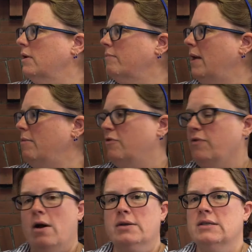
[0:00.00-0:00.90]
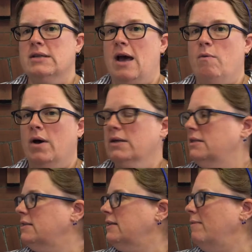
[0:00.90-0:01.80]
"Maybe Frog does not want to
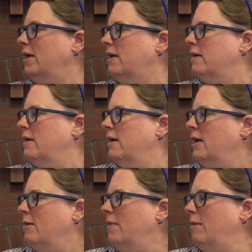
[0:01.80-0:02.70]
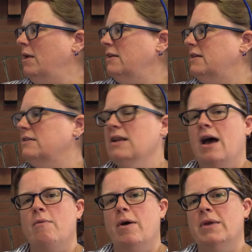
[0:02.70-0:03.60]
see me. Maybe he does
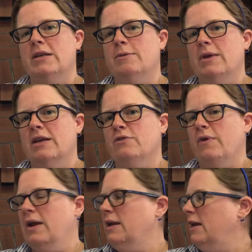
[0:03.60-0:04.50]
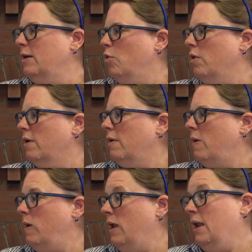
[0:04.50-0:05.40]
not want me to be his friend anymore."
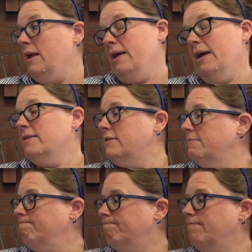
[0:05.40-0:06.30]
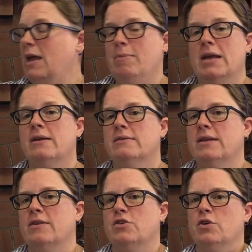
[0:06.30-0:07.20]
"Yes, maybe,"
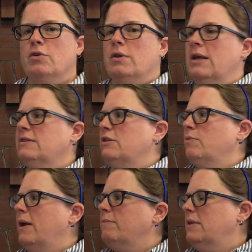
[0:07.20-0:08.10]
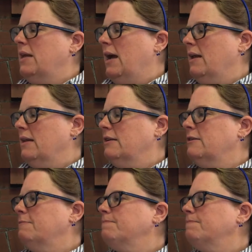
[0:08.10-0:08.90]
said the turtle as he swam to the island.